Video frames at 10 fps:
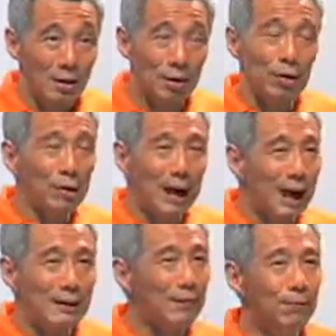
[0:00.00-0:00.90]
So you
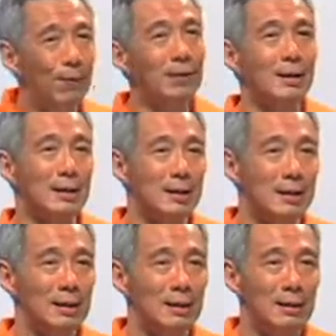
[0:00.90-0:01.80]
can't afford this.
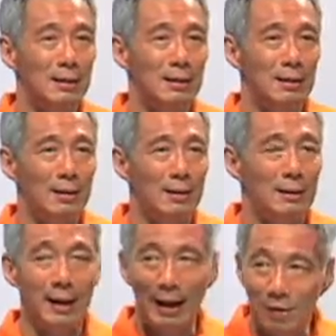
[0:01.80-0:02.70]

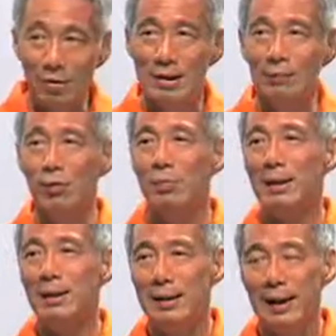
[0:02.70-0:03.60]
The countries have too
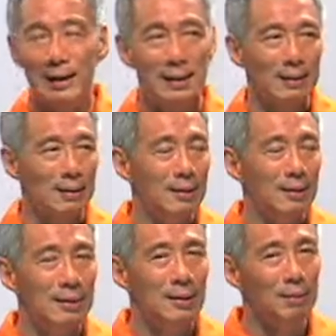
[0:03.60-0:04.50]
much debt.
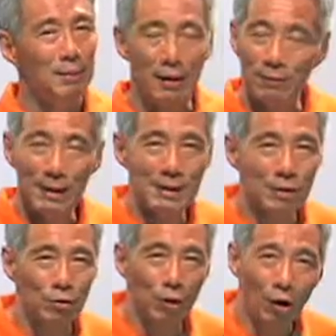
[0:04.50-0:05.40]

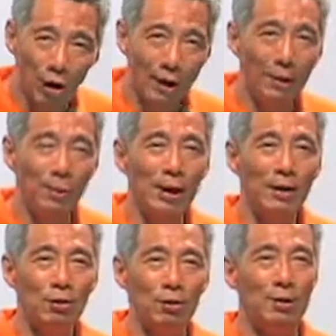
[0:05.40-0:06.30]
Investors no longer
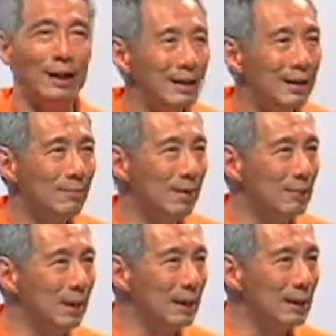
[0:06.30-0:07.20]
willing to lend them
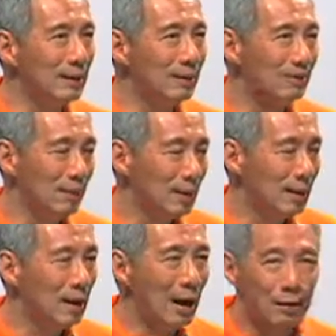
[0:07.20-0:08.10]
the money,
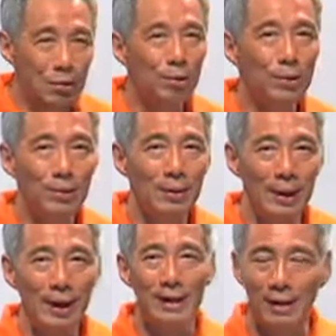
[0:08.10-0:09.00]
and so
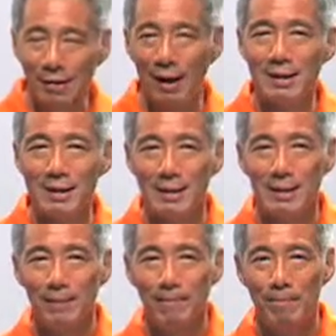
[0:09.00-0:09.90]
they are in a crisis.